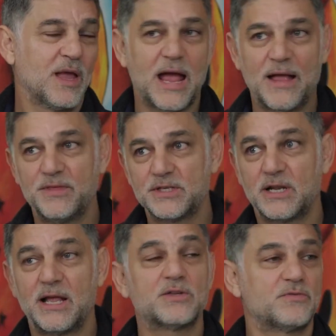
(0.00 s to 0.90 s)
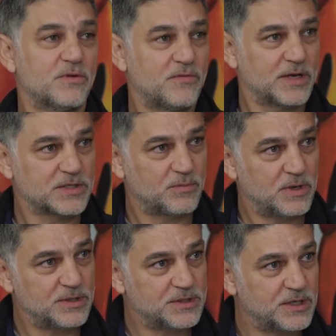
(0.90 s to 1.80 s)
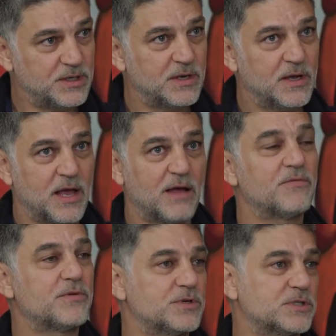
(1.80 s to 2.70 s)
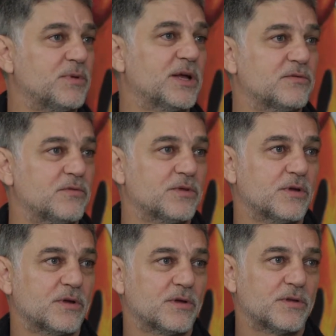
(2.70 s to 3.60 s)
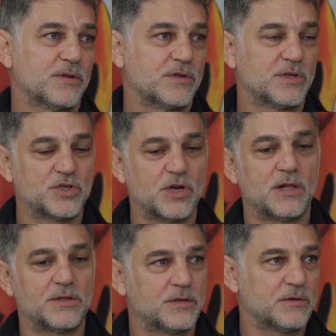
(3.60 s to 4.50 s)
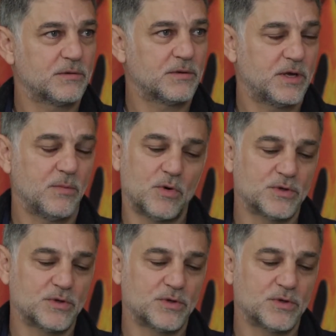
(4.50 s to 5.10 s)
And this allows for the flexibility and for the respect for the child, him or